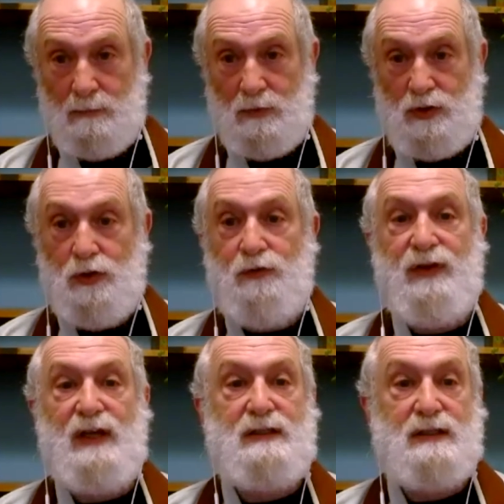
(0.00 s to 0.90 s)
Two
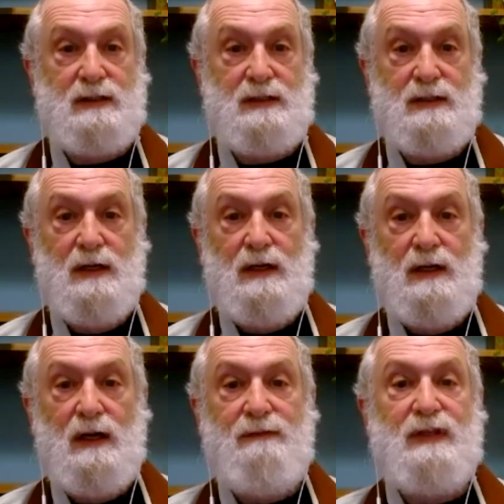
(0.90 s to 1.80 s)
faces
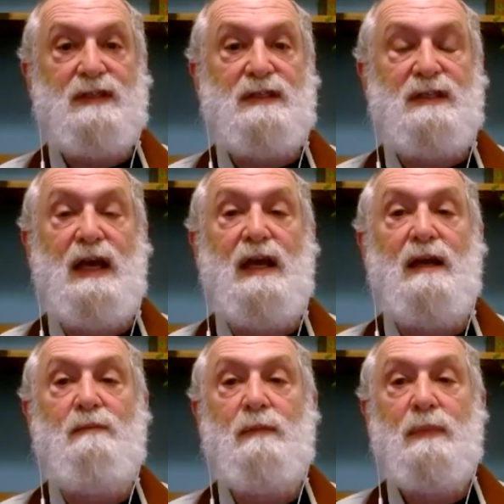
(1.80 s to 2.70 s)
of the
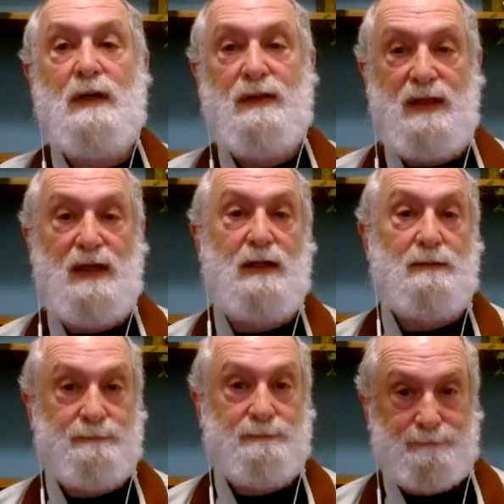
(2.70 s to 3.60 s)
same thing.
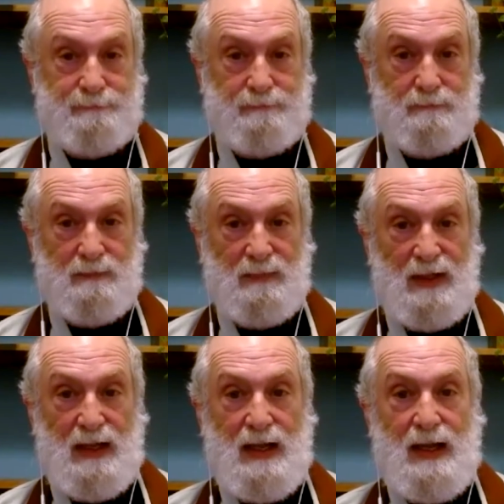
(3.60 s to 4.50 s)

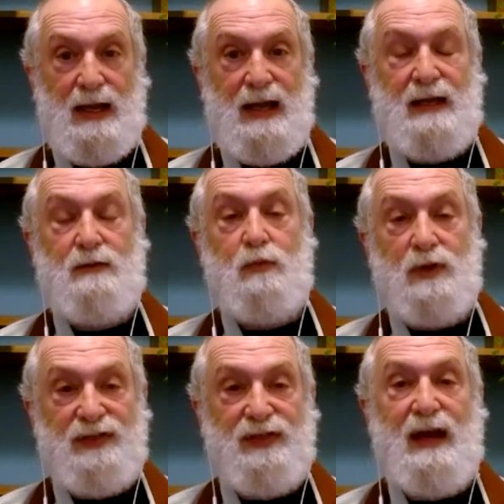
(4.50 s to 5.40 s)
And
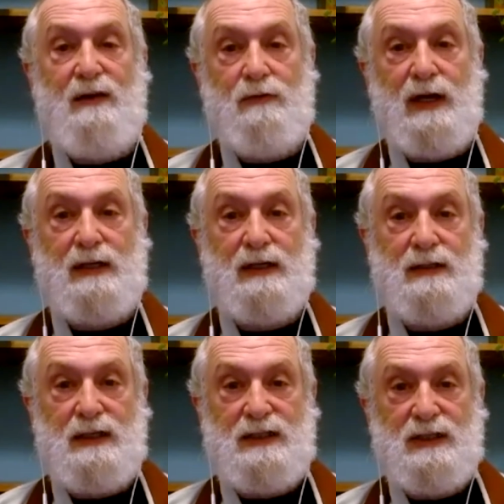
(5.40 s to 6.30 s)
with that
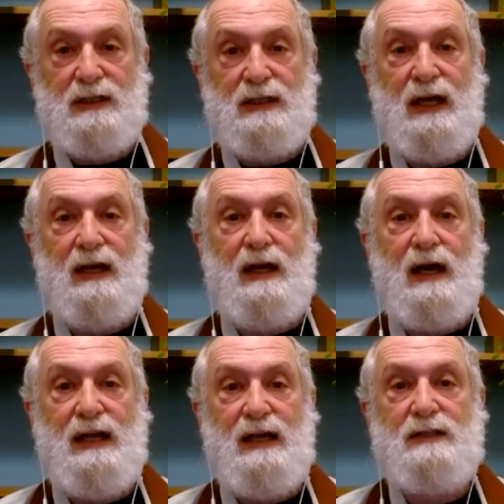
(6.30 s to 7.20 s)
recognition, can
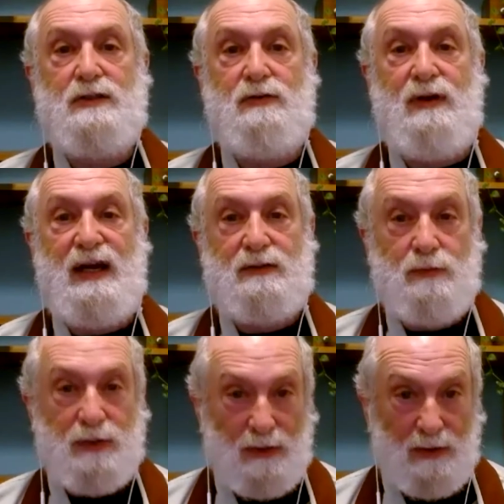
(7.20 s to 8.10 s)
I interact
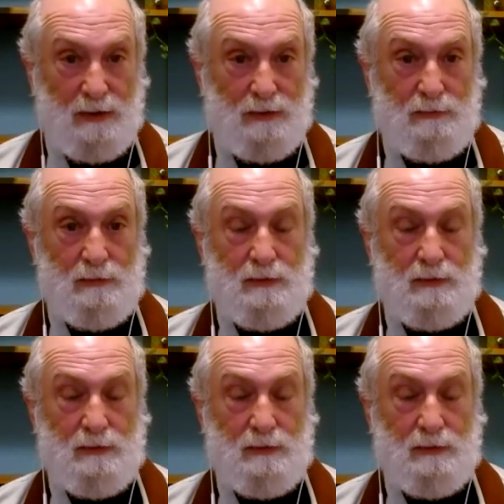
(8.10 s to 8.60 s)
with you